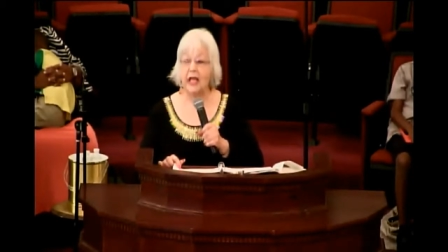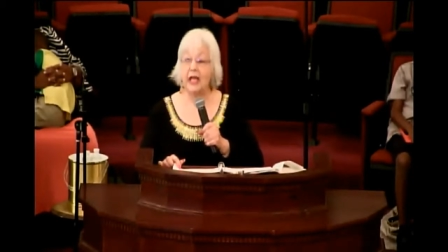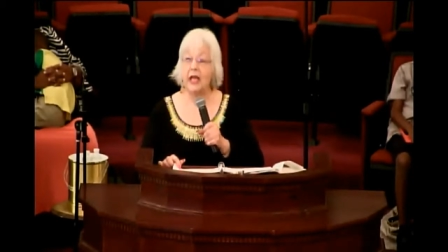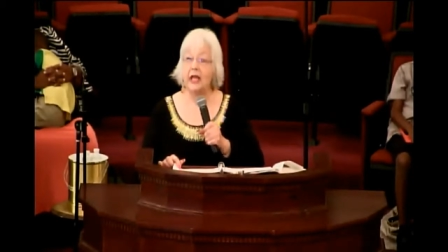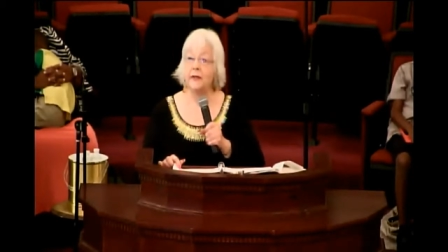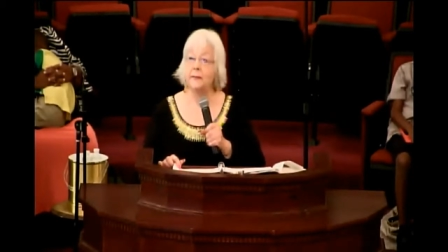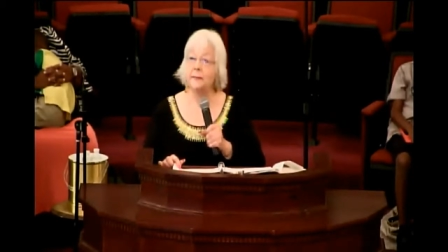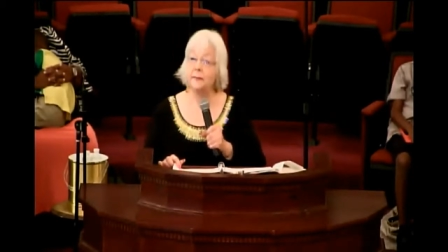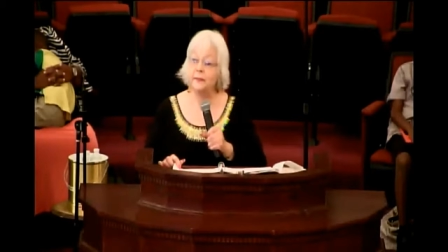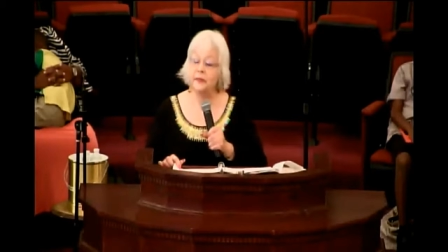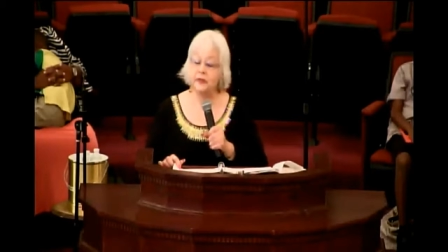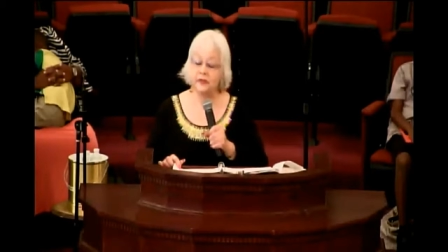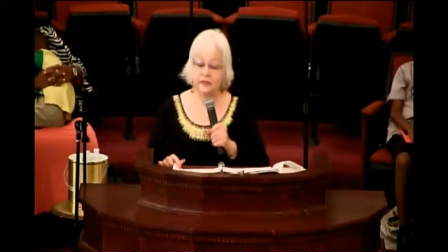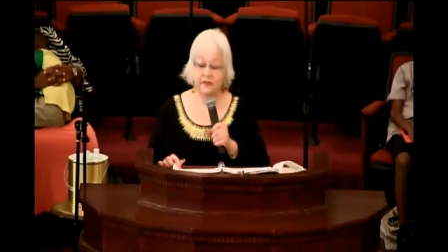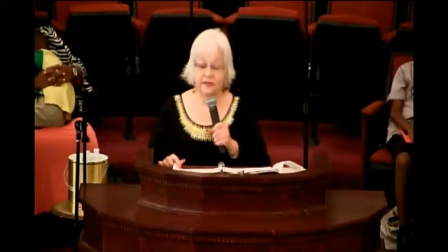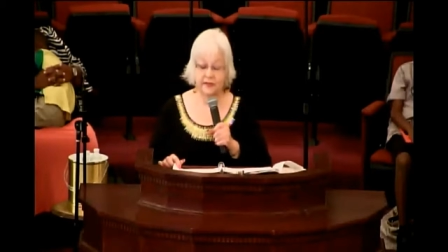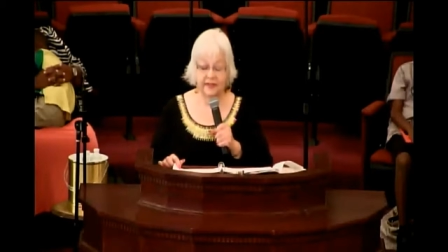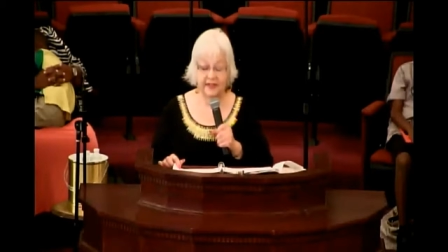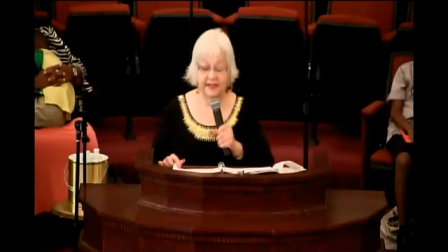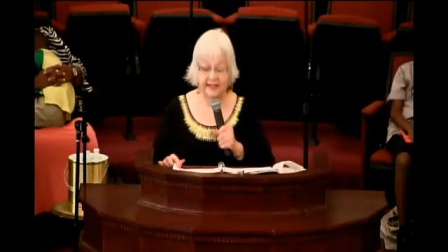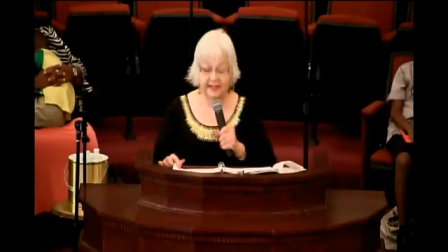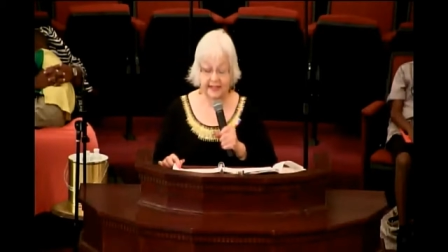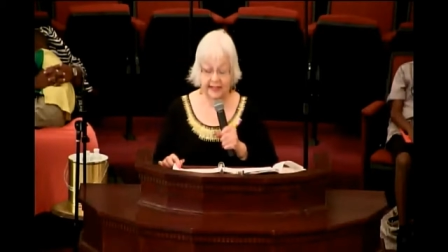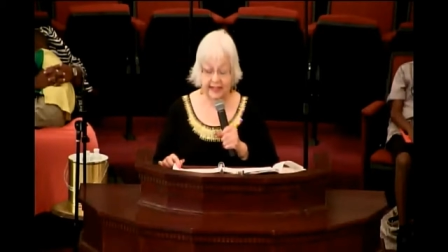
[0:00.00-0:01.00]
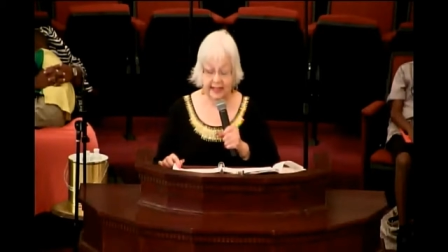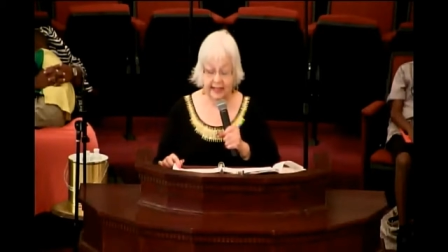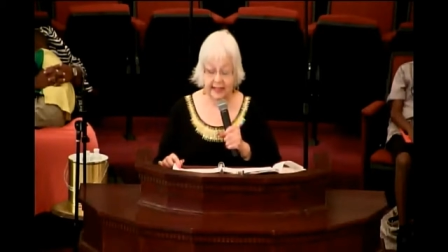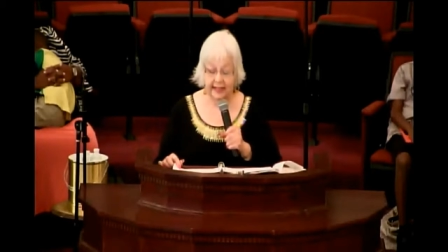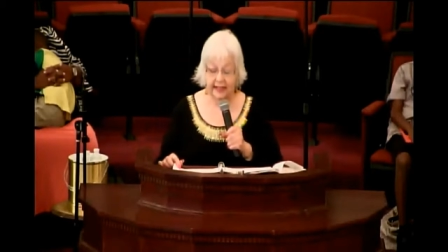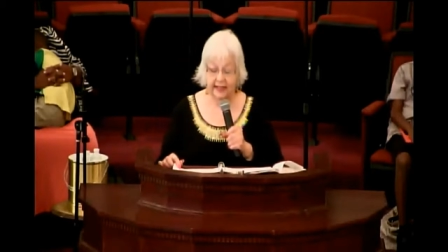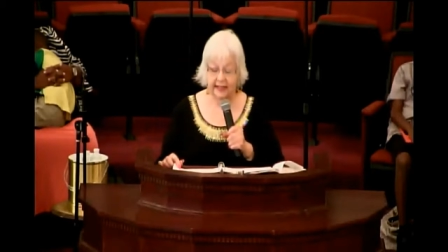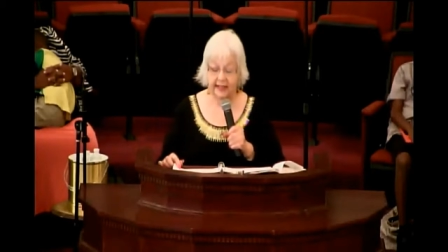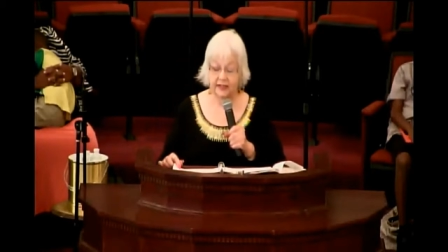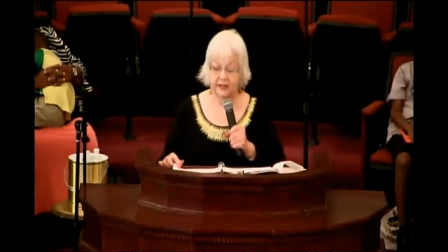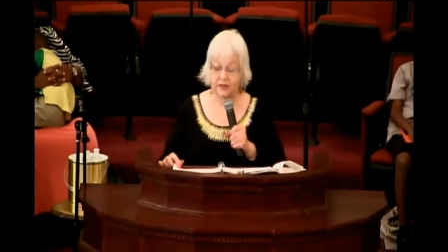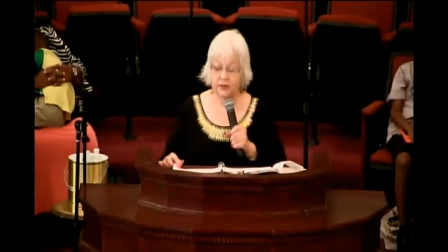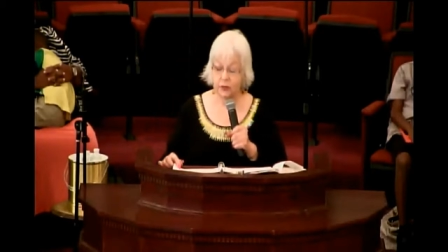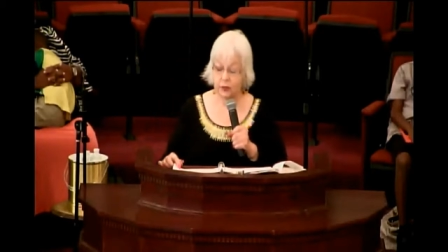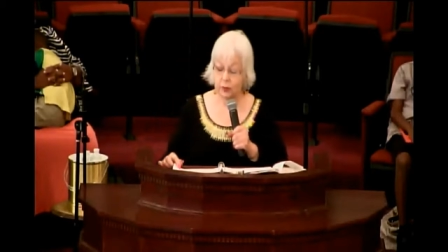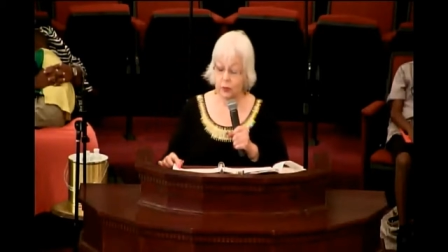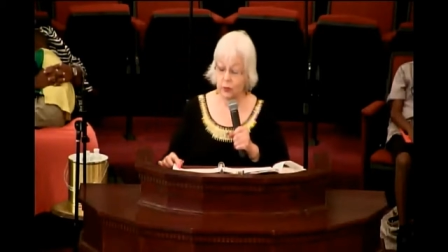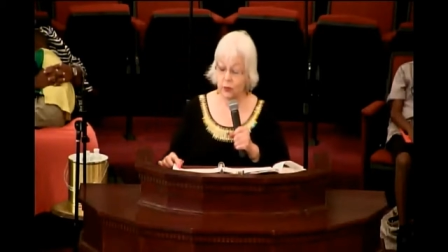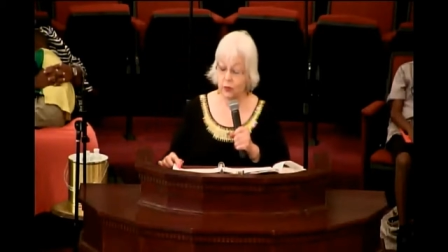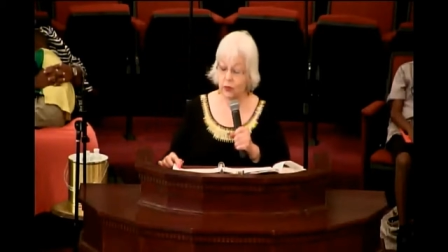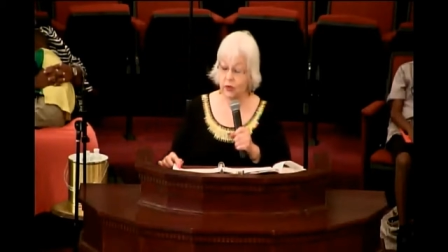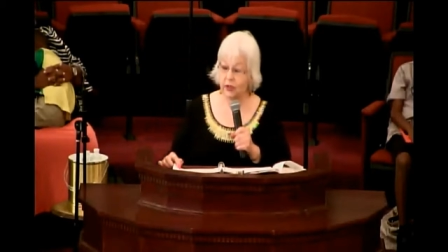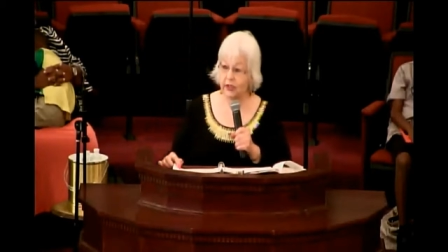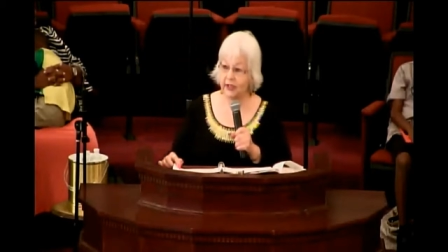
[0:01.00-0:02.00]
and moved steadily
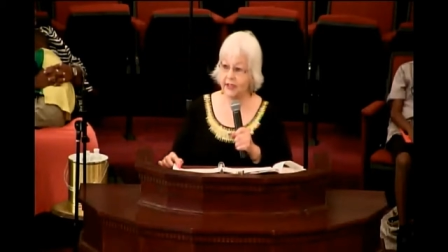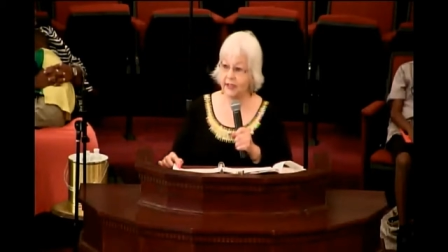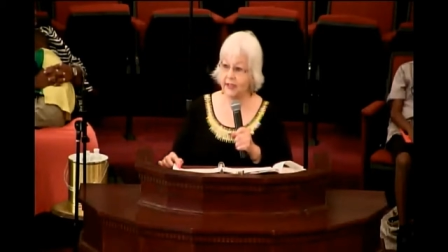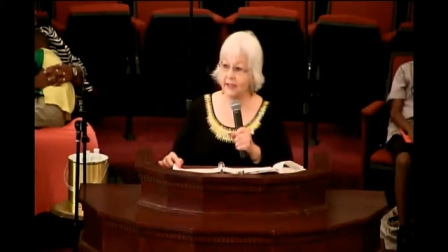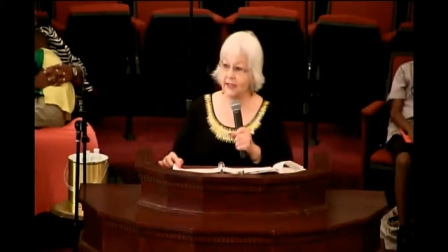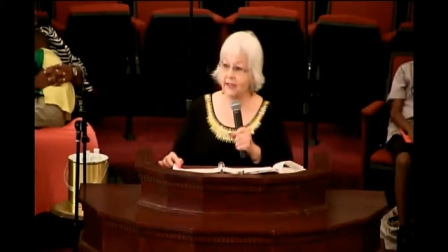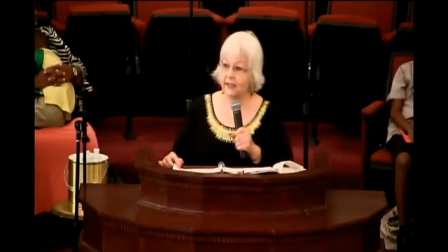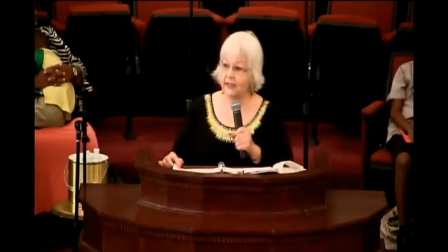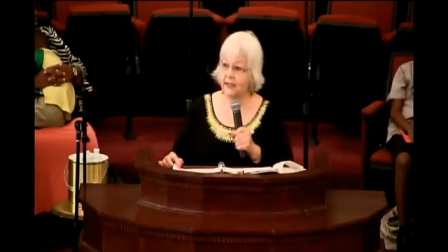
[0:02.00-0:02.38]
toward it,